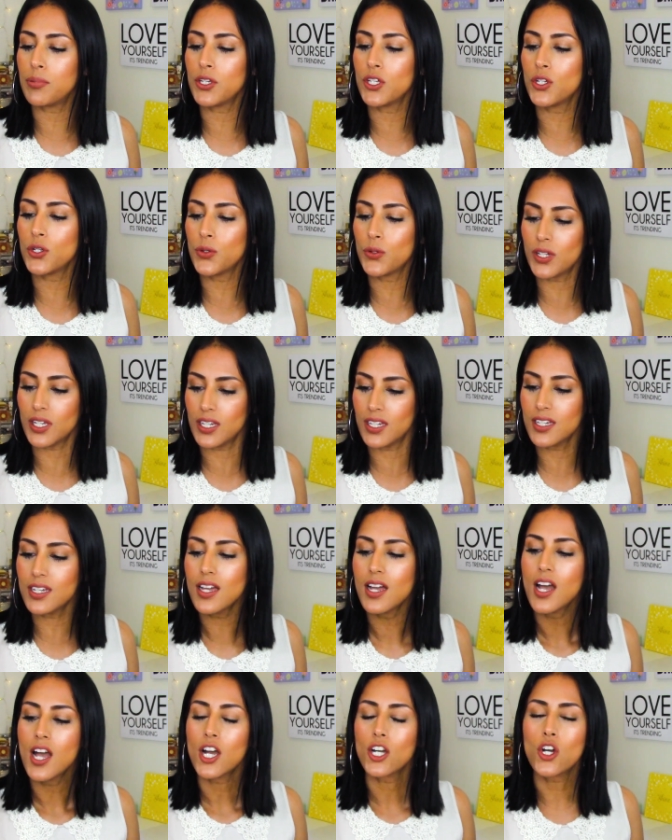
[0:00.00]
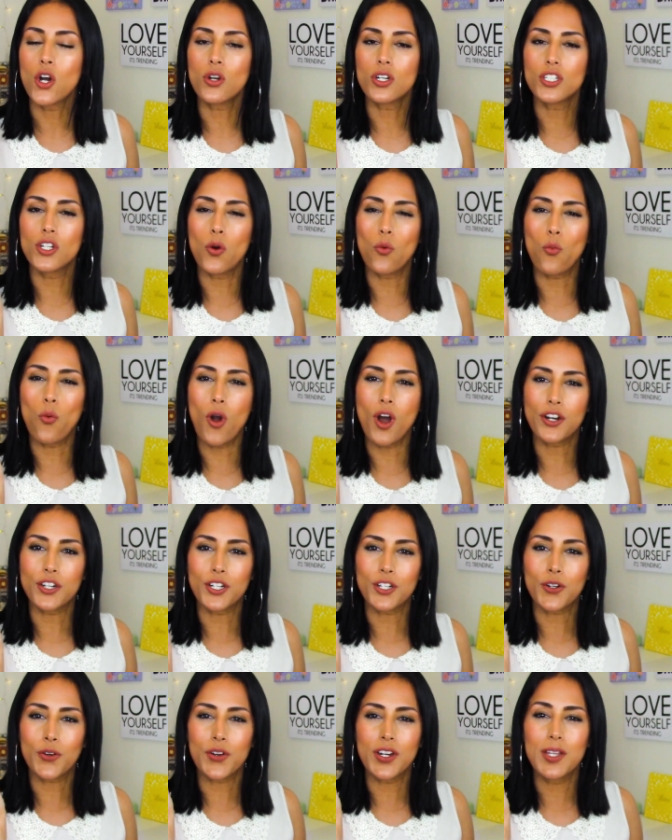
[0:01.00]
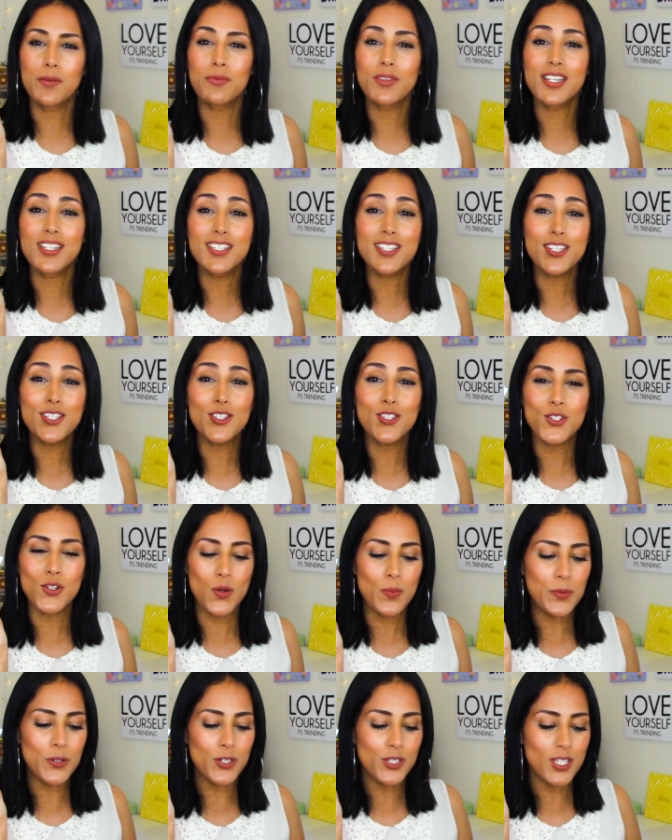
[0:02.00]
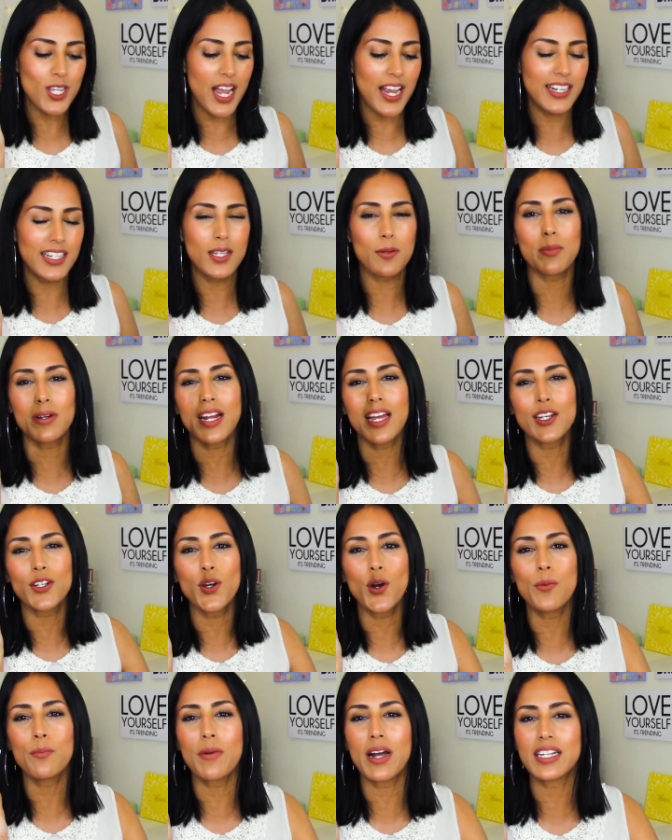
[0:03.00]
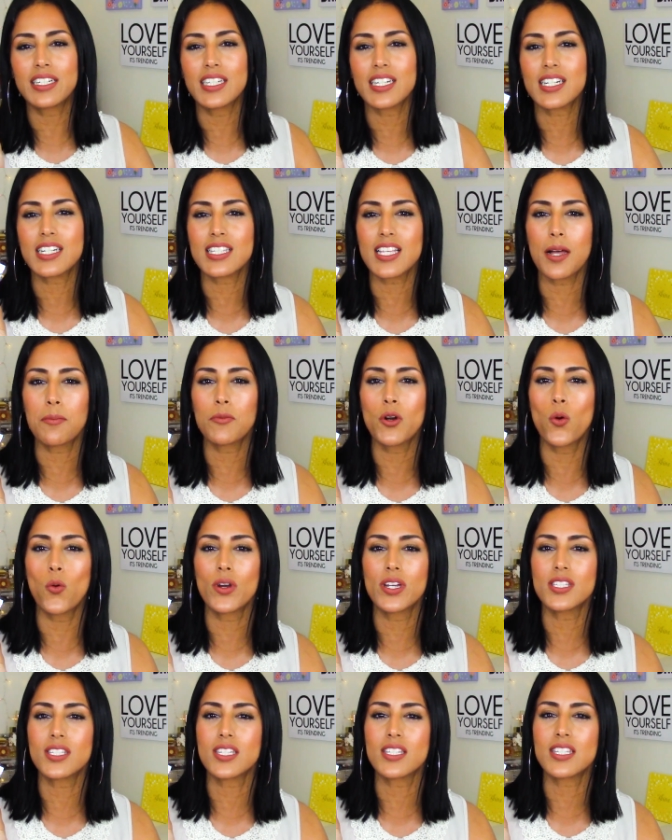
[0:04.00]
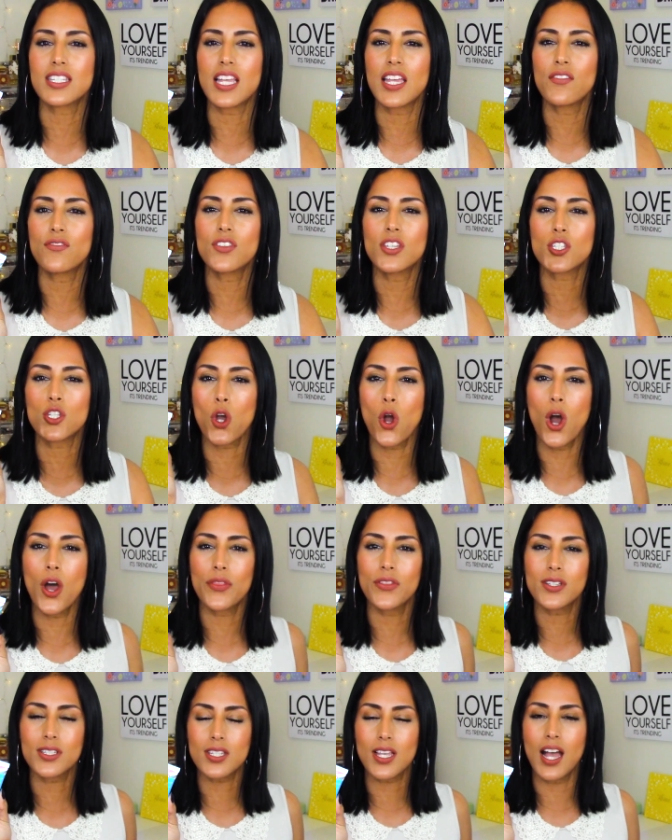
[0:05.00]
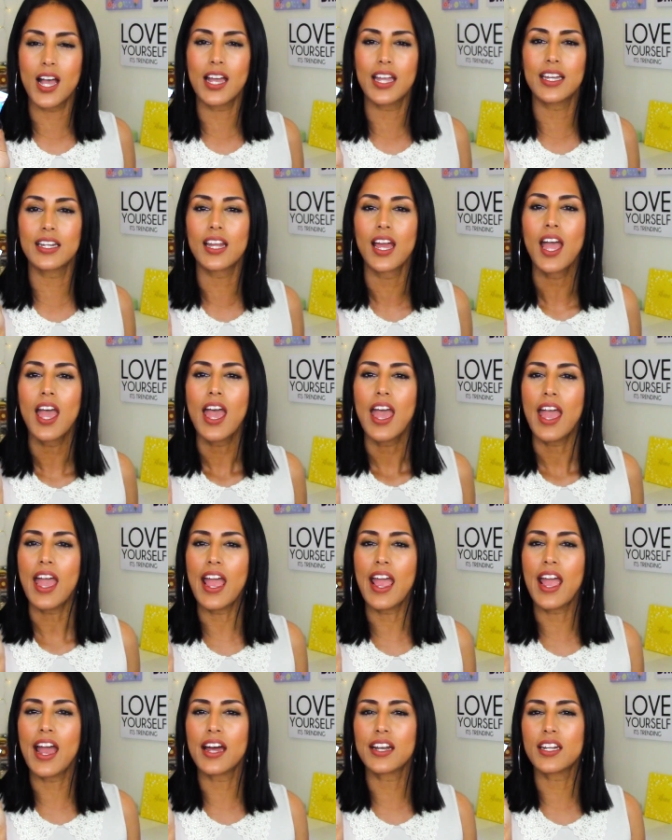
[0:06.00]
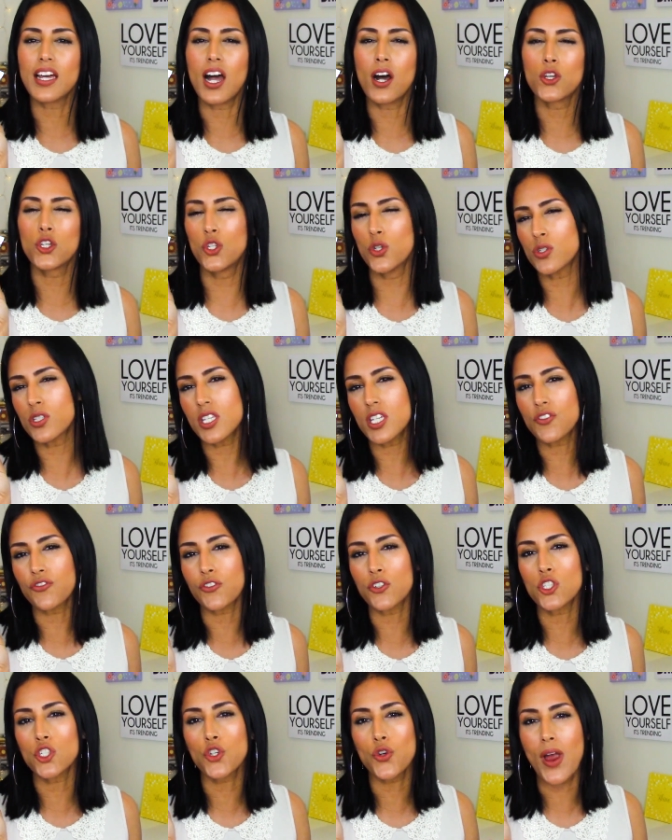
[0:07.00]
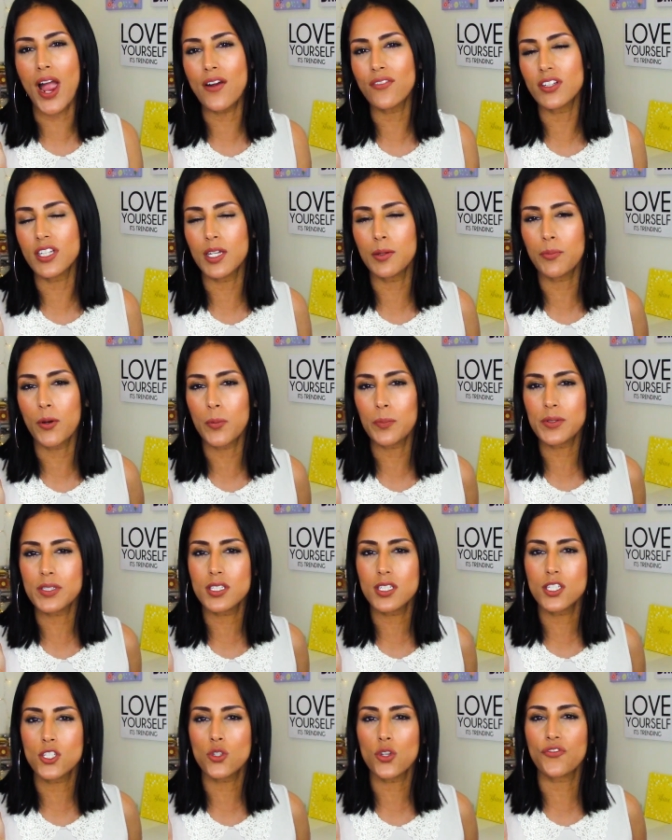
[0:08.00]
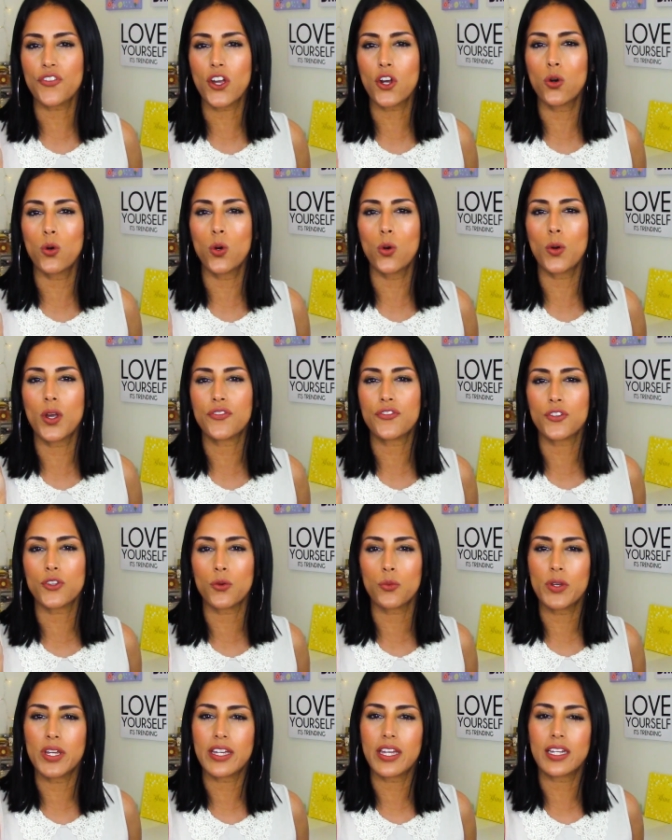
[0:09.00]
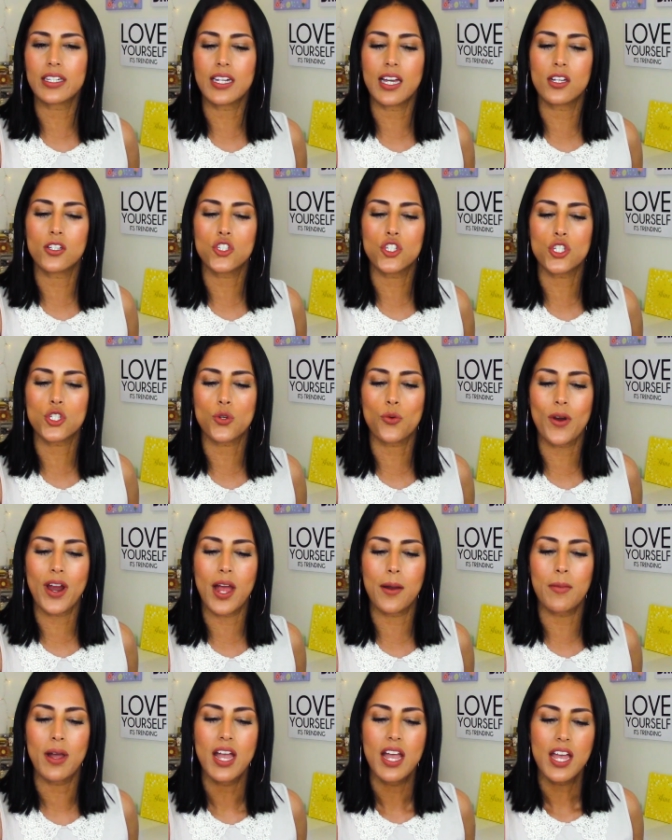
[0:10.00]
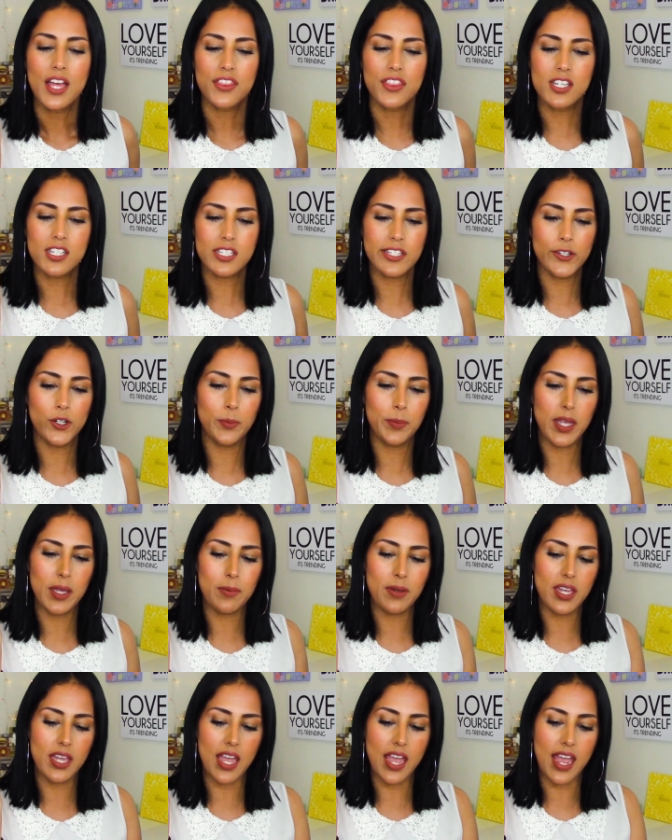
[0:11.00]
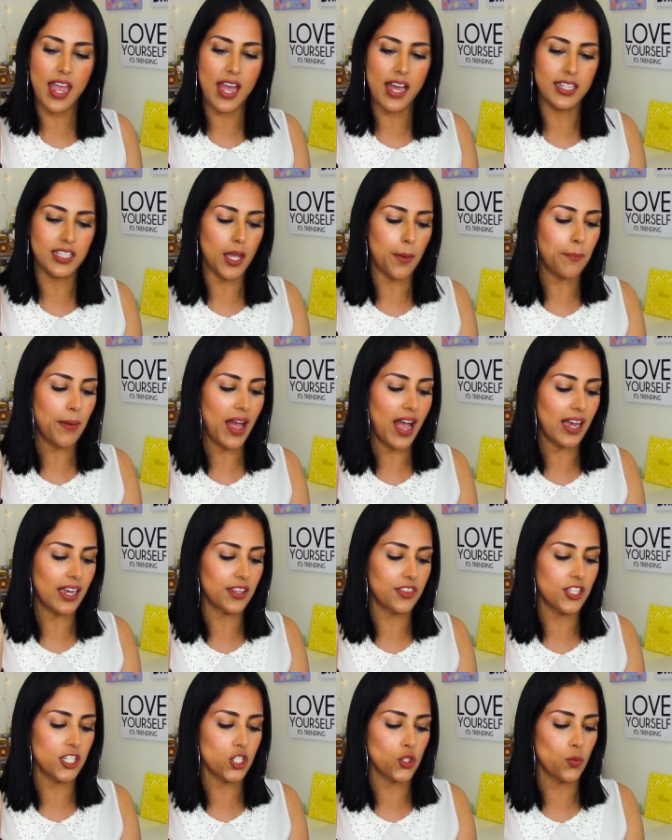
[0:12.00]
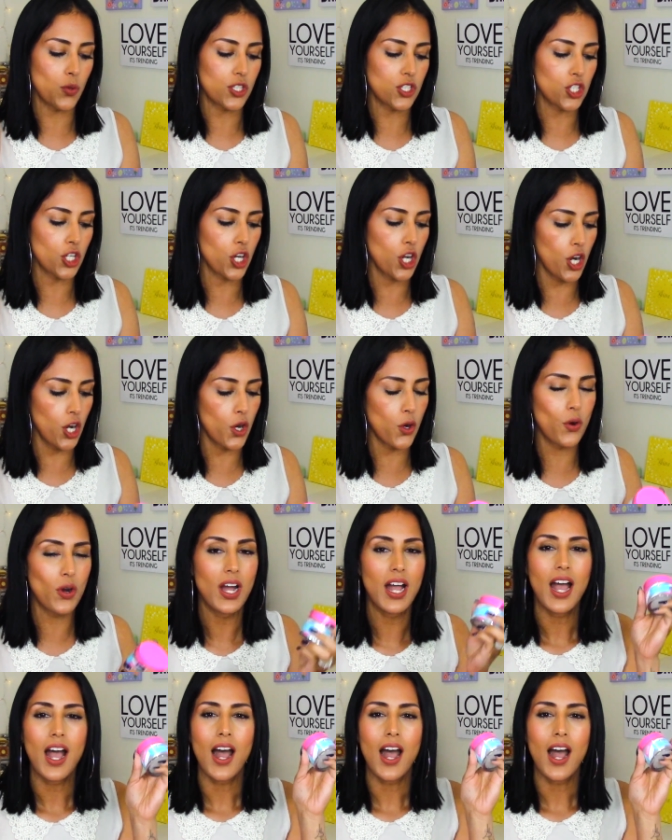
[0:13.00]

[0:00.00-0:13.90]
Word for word: Beauty coconut water cream. This is super tiny, but I don't mind it because I'm going to save this on the side and I'll use this for traveling purposes. So if I go away for the weekend, I'll just grab this little baby and pack this one to go.